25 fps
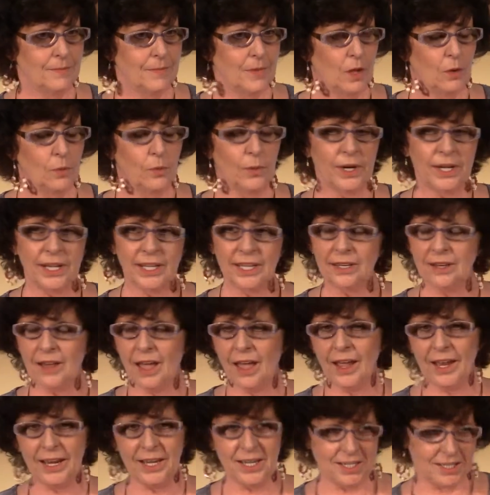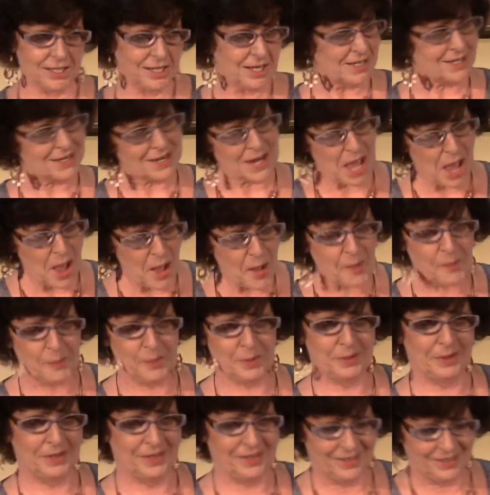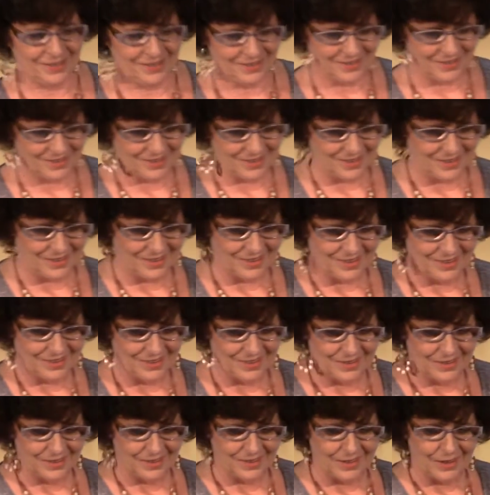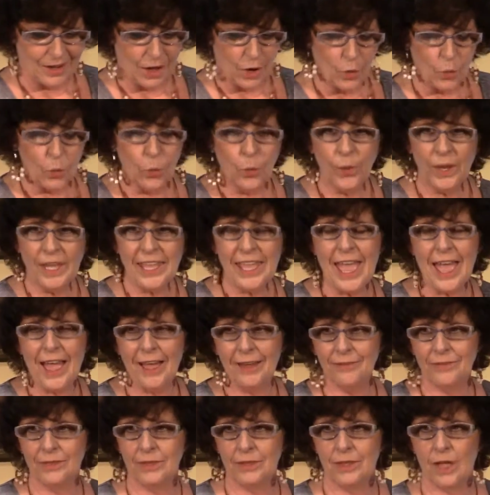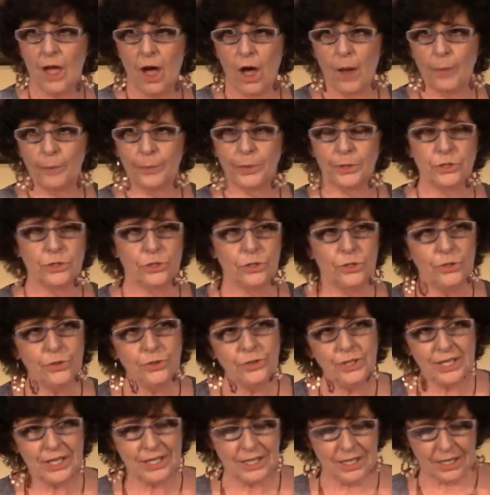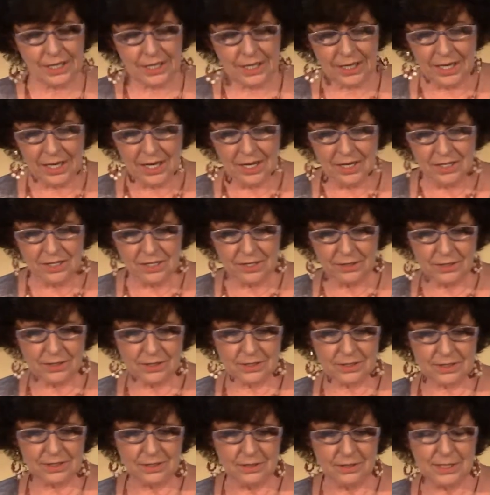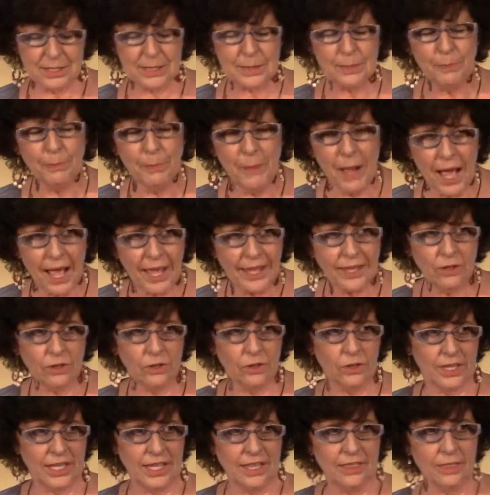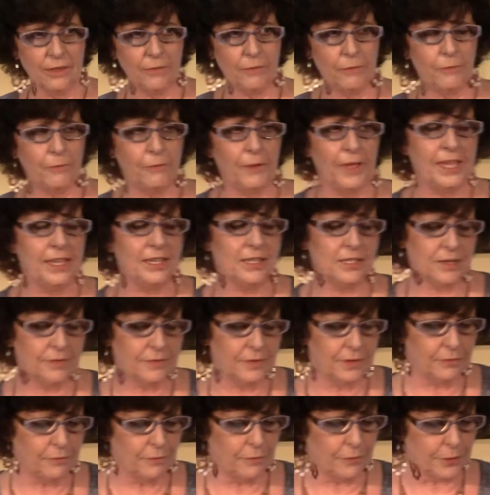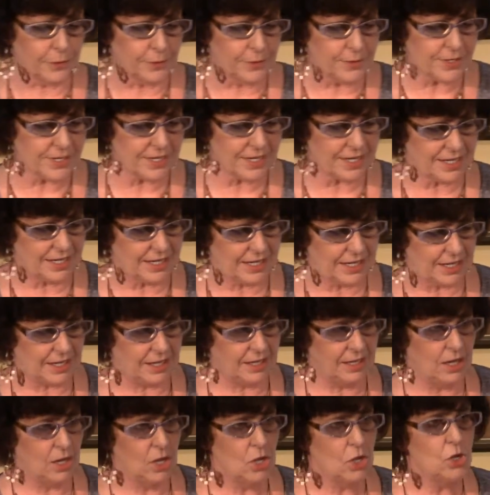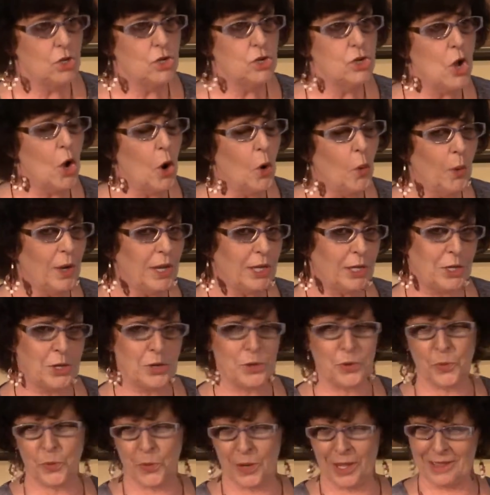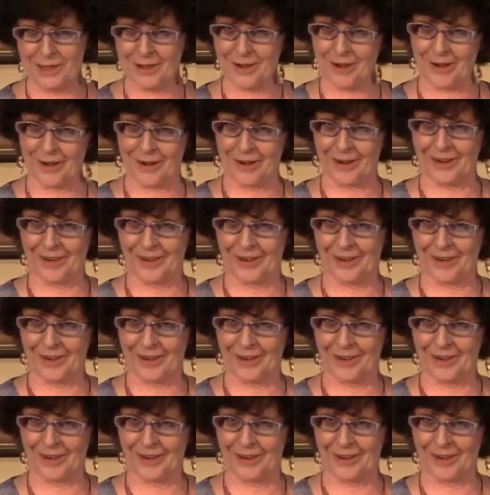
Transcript: Running and hiding doesn't help. We have the opportunity to smile in the face of adversity, knowing who we are,